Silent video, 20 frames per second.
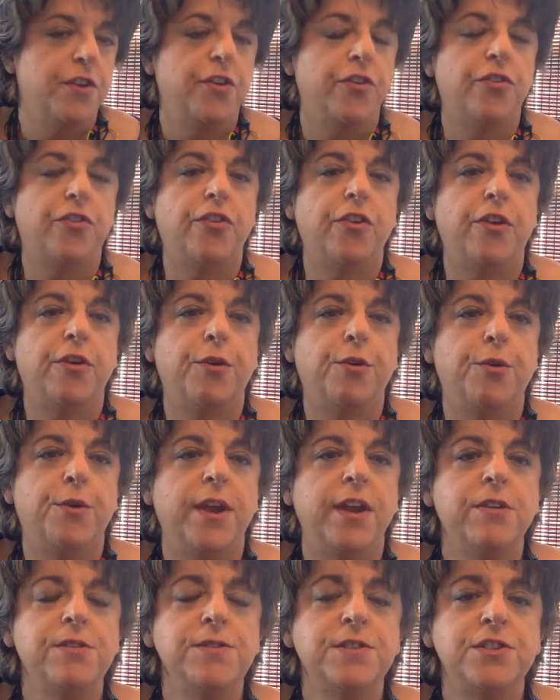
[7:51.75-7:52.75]
So
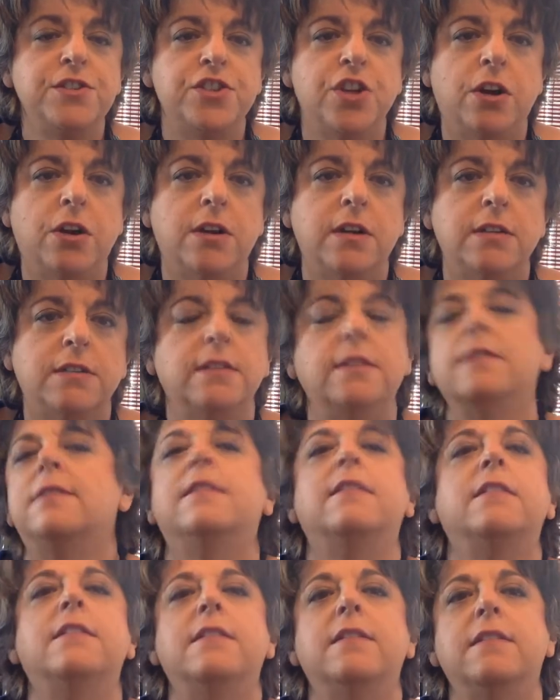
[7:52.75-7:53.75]
here's a chart
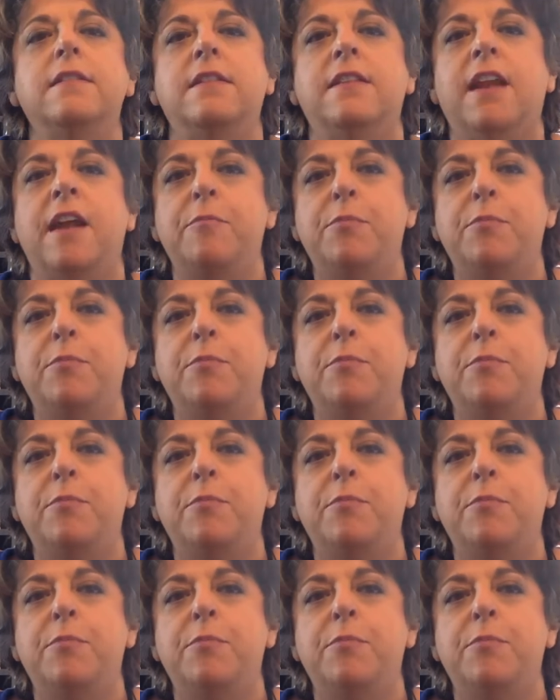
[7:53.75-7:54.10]
that